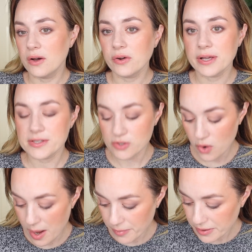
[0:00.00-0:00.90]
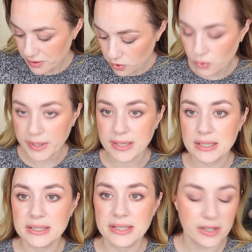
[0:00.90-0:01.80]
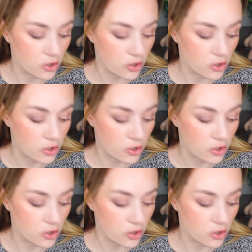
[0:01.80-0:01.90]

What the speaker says: Okay, so I'm gonna quickly